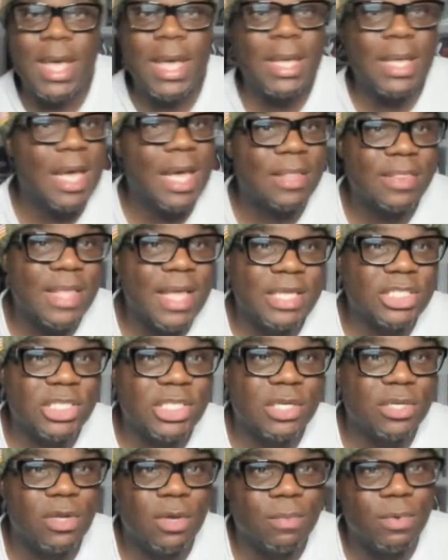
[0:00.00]
ain't got that
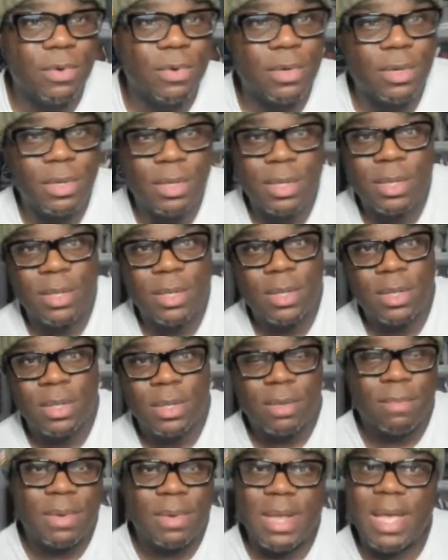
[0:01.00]
shit no more.
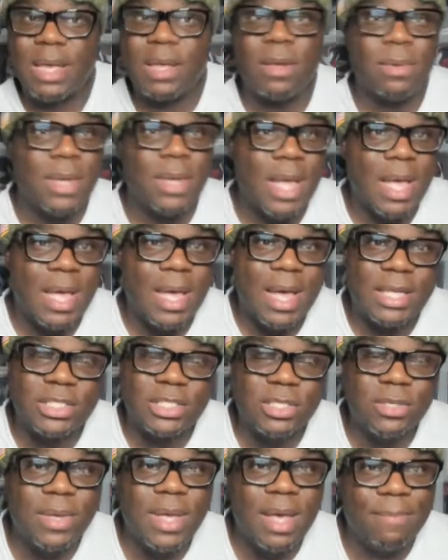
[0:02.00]
But I ain't gonna lie, I
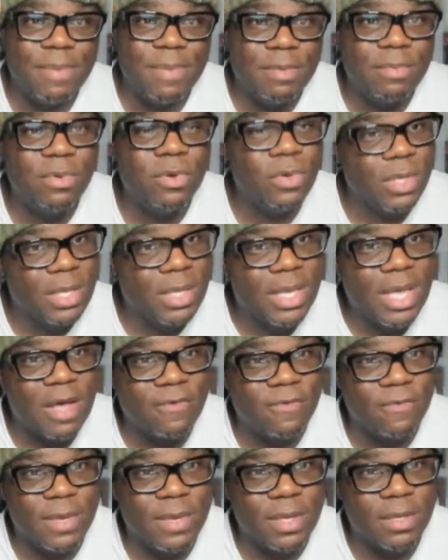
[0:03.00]
do have people who look out
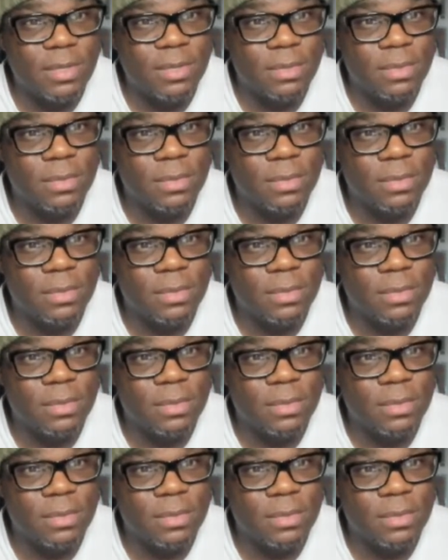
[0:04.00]
for me.